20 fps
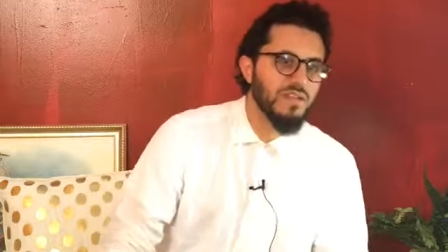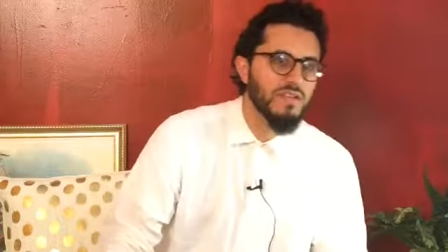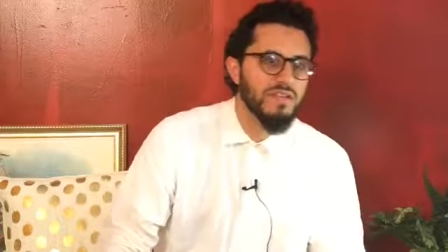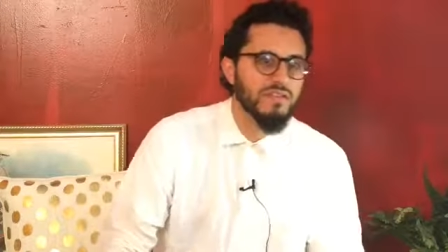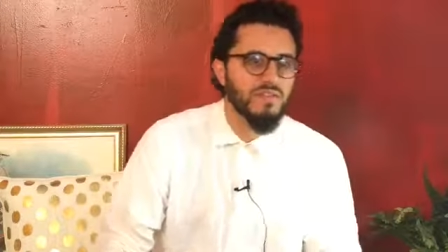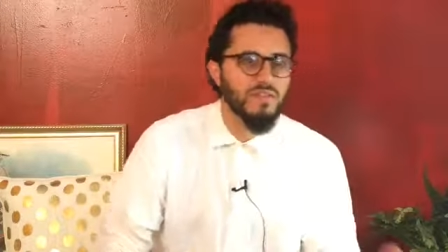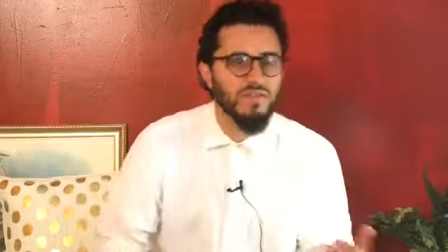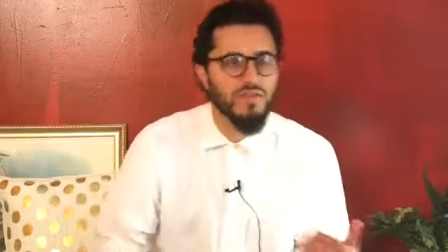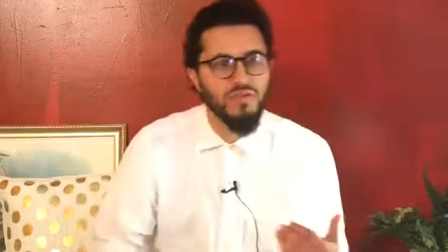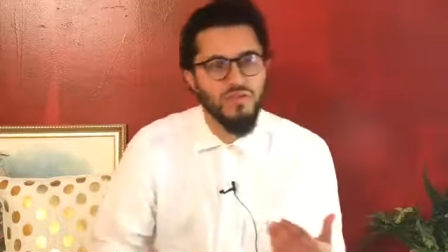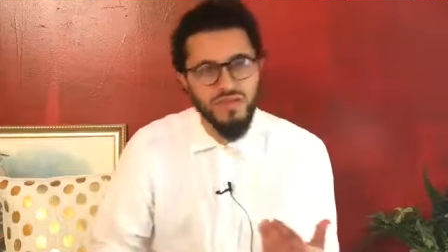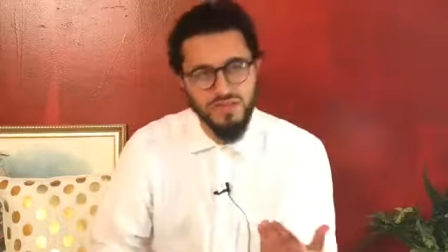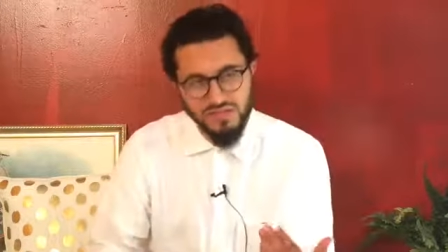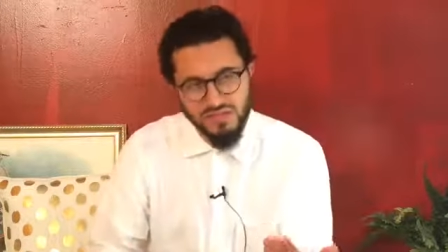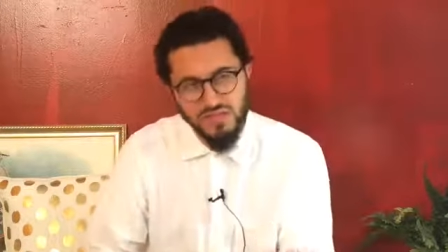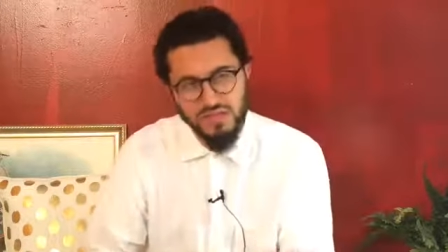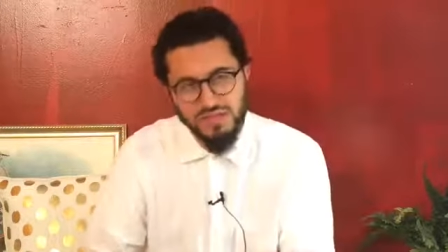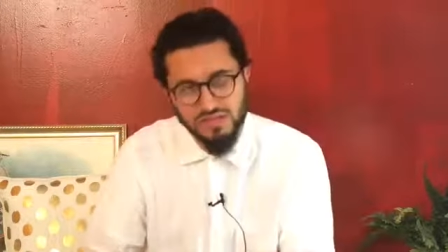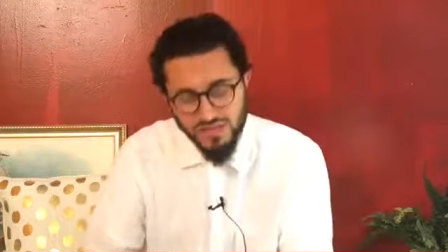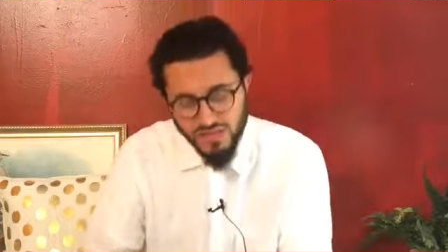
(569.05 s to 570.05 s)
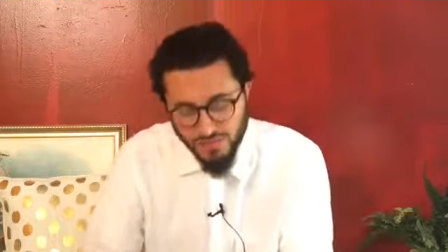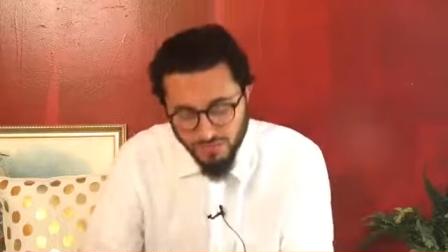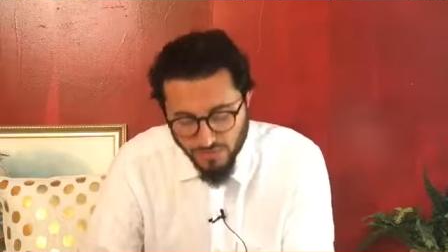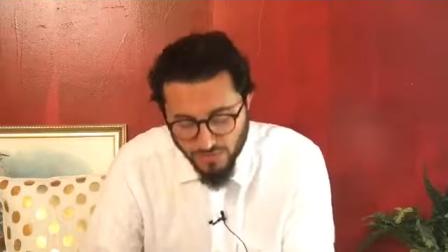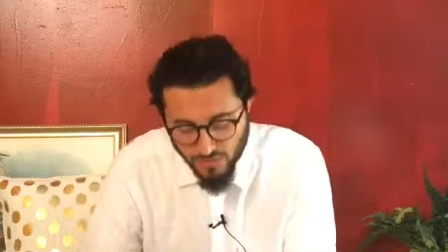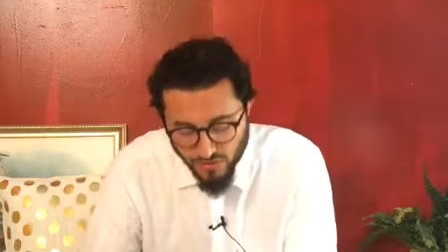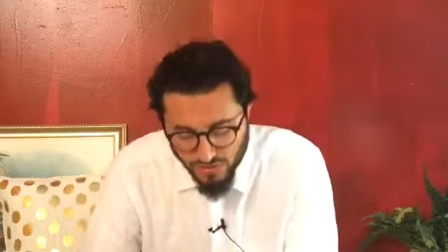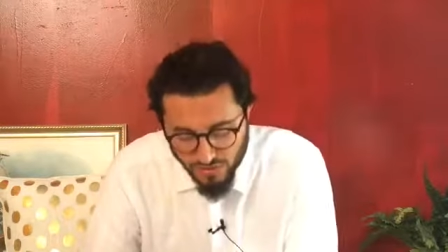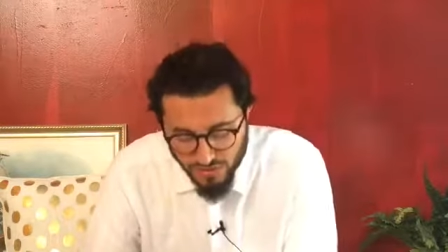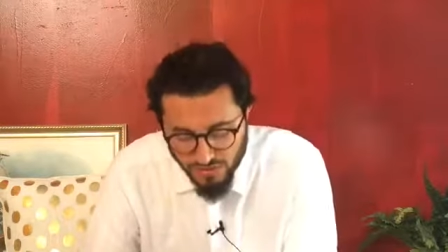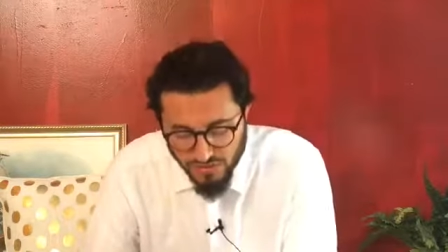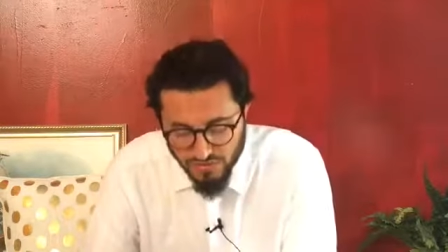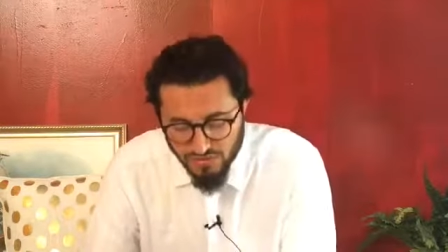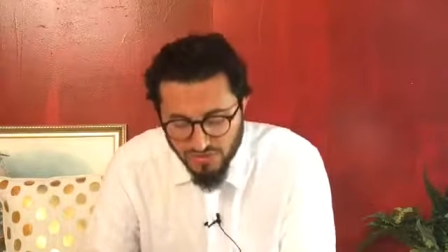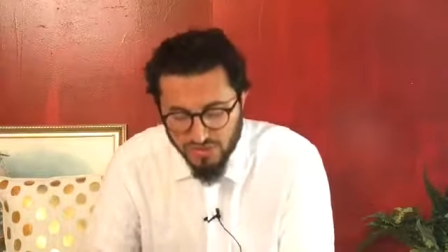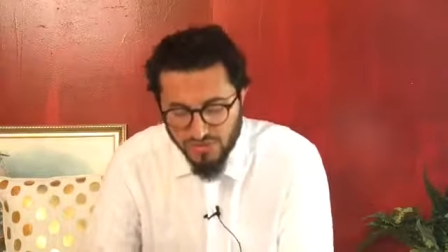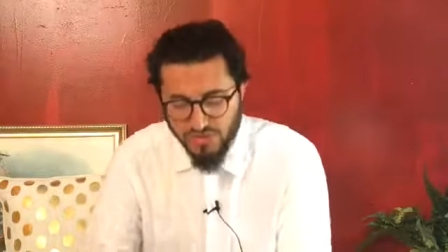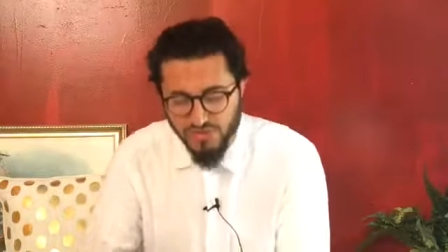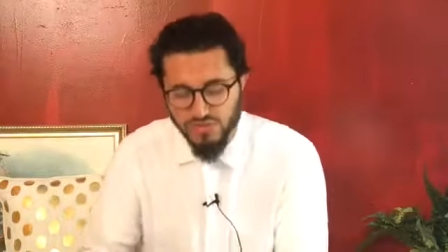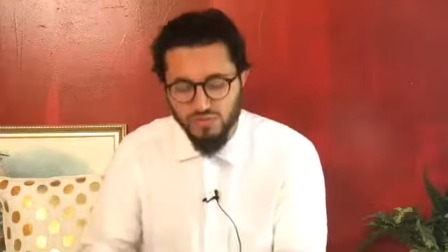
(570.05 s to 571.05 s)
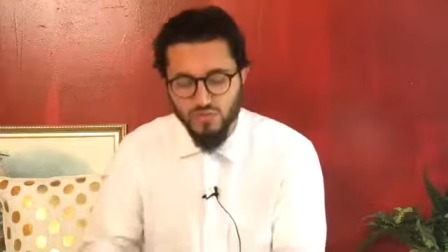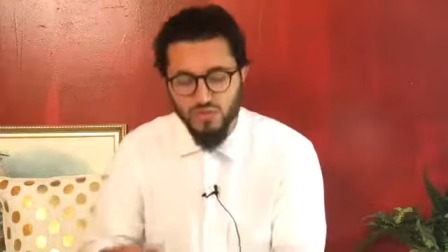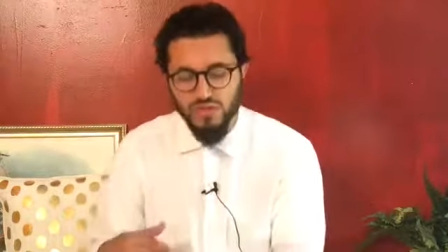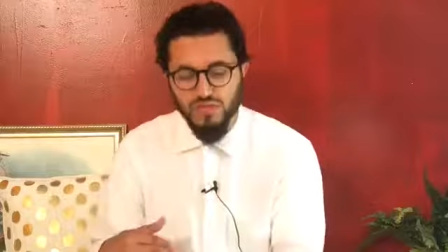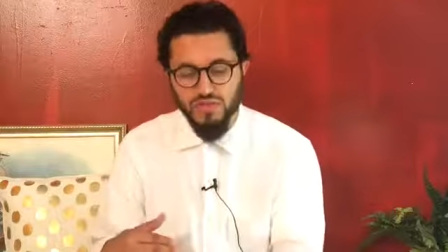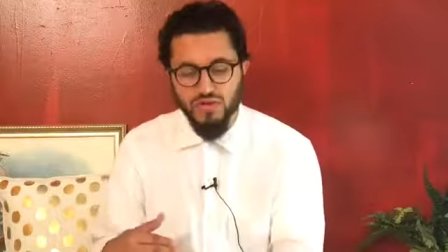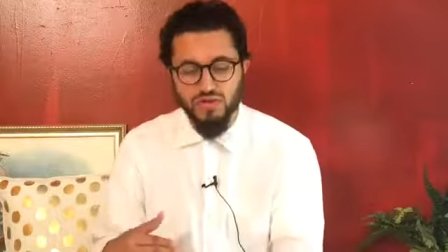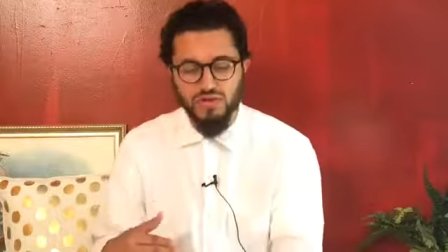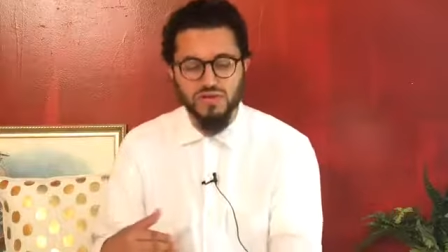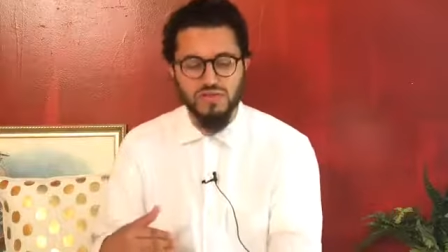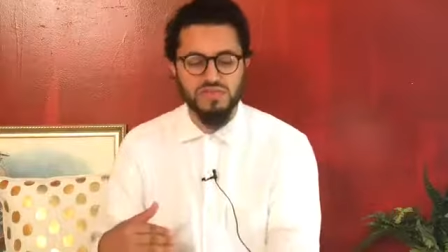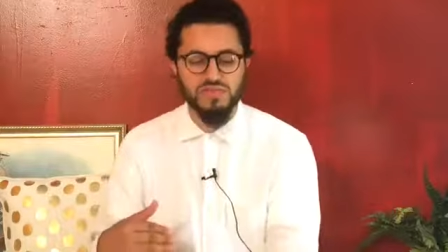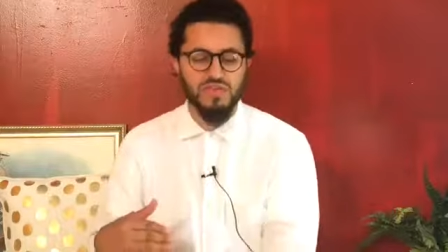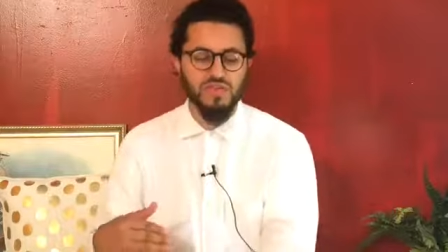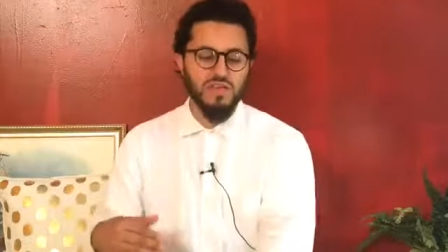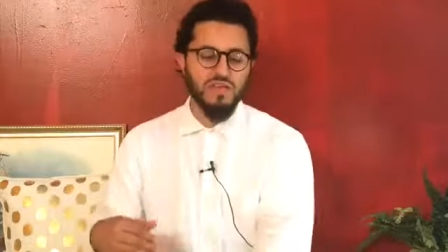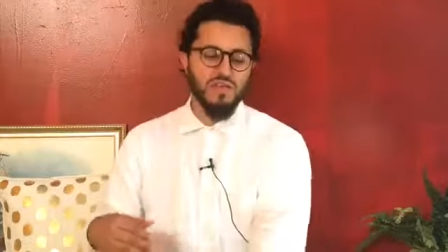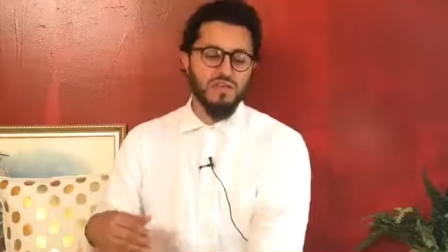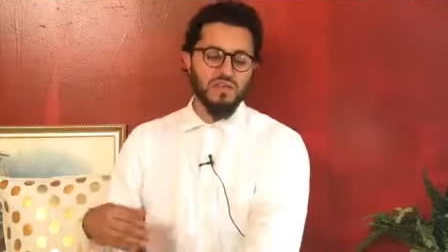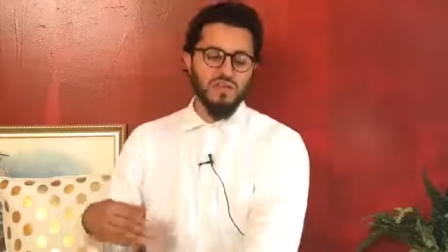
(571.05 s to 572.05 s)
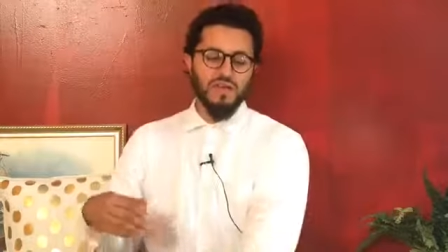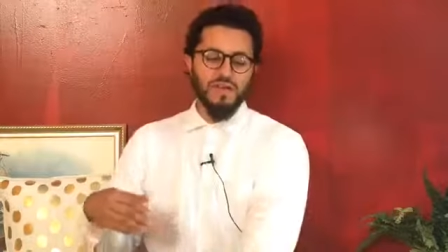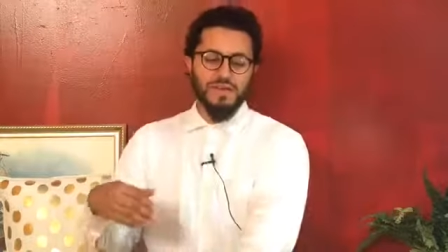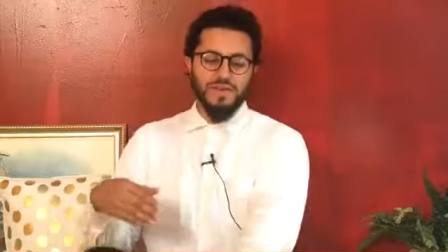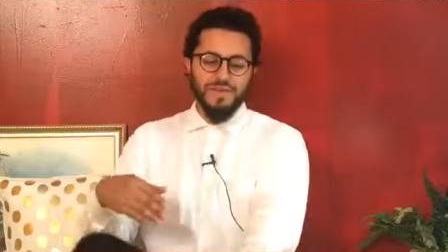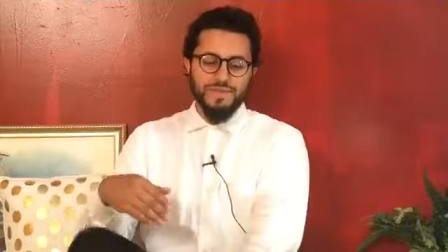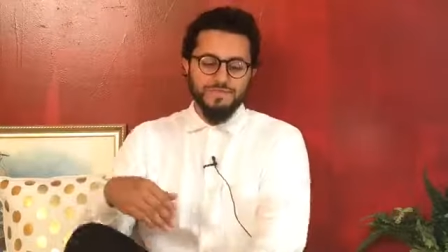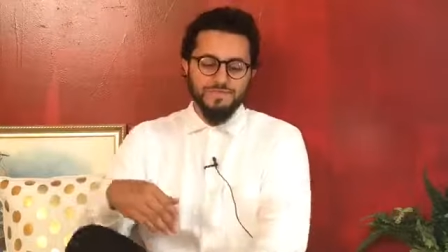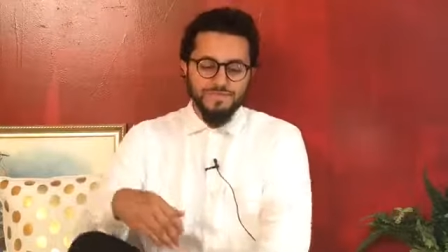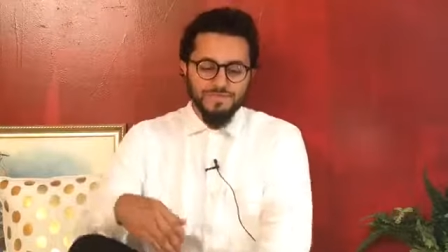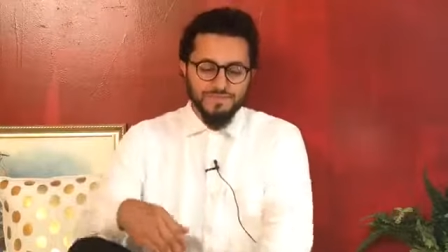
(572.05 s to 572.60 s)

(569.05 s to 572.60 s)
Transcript: So no, that's an example where literal uh, where there is um,